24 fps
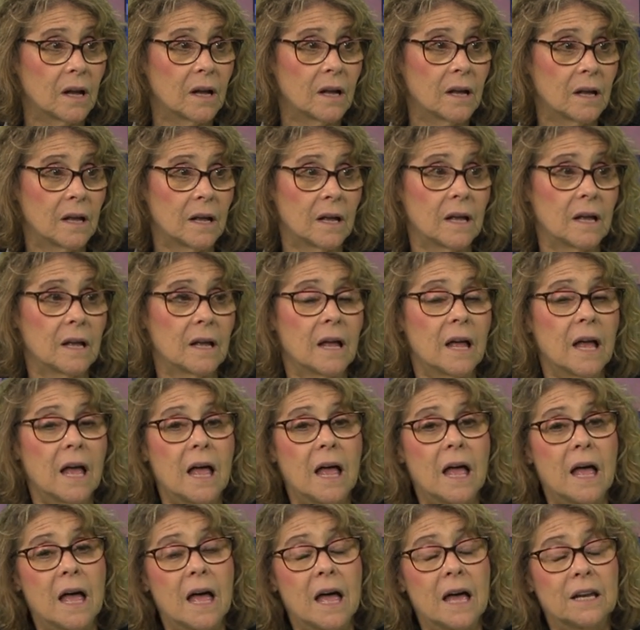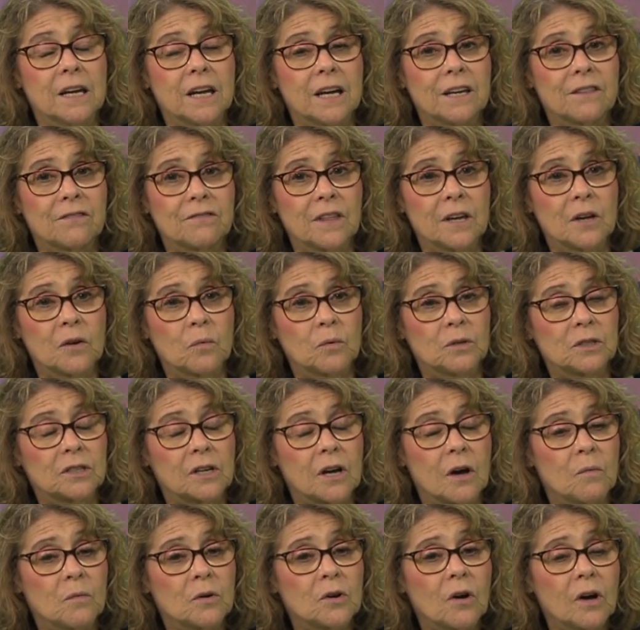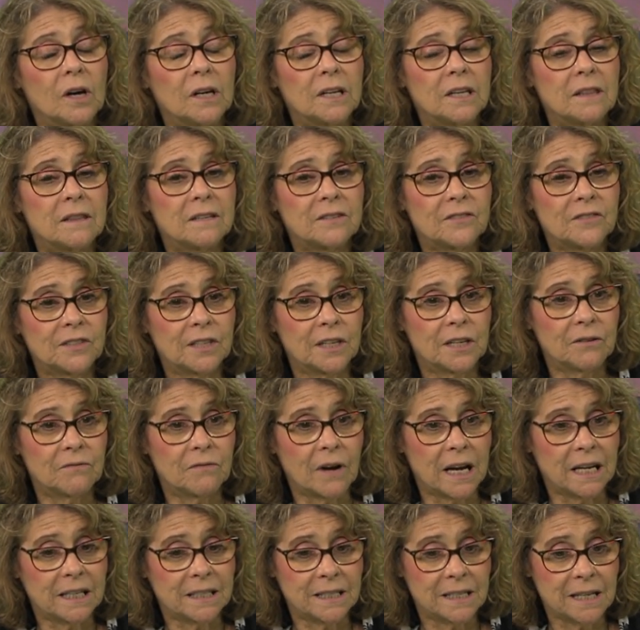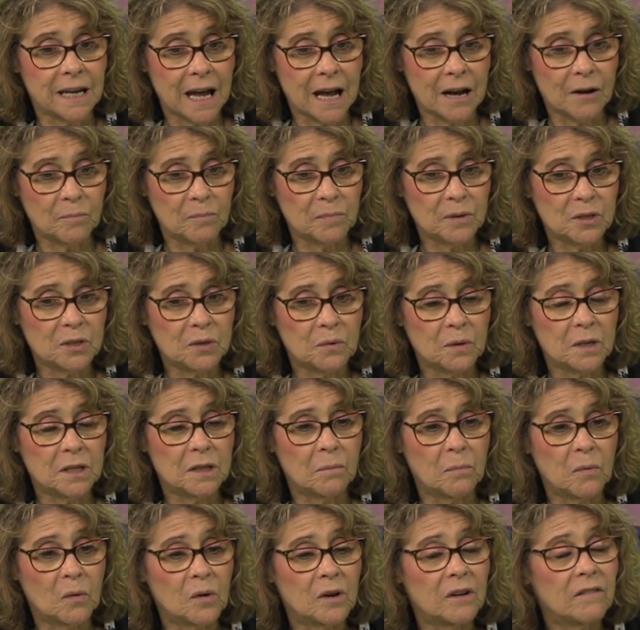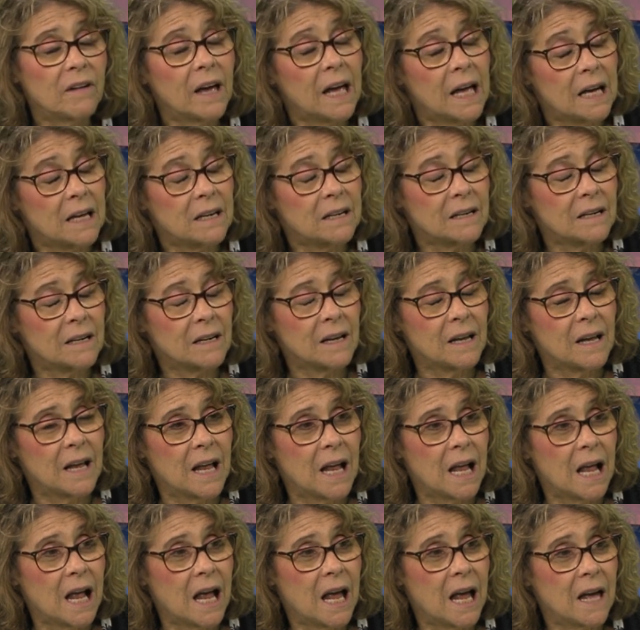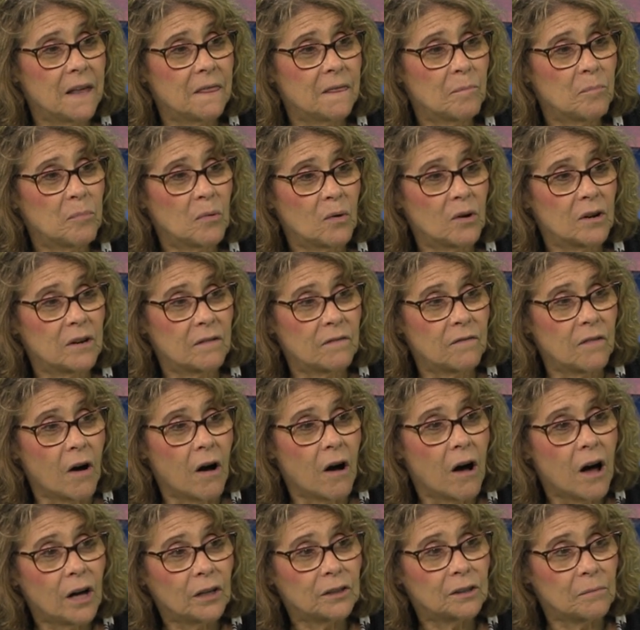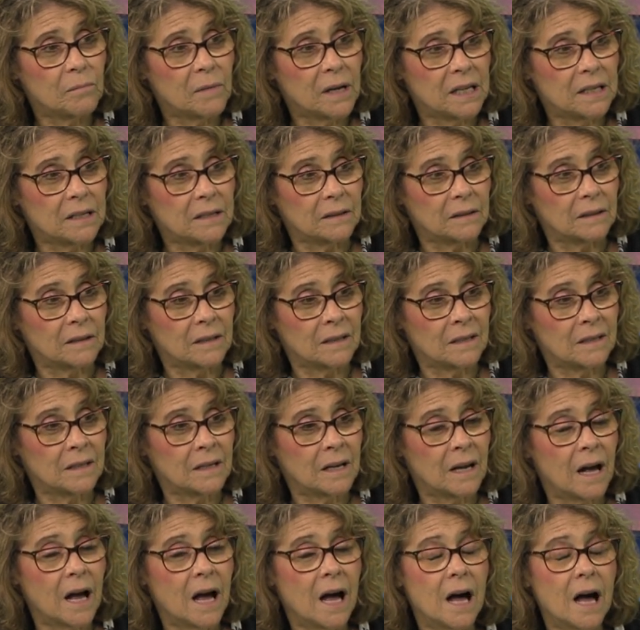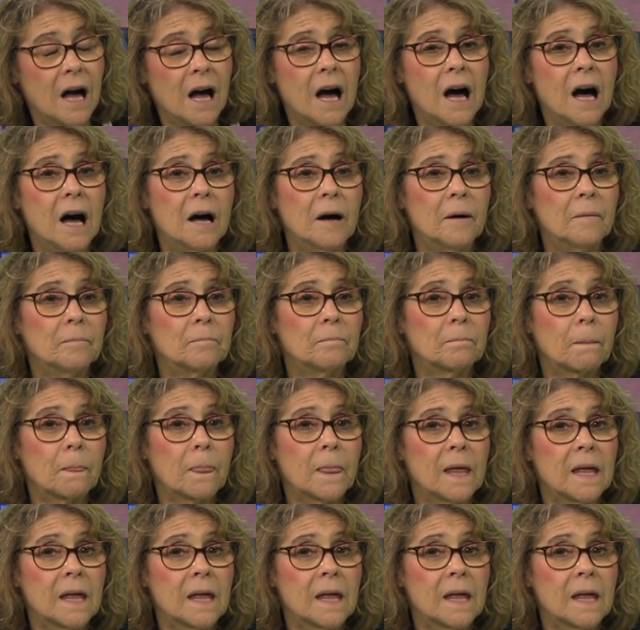It is, yeah. And I think what's going on in the city right now between the Board of Ed and the Board of Aldermen, um,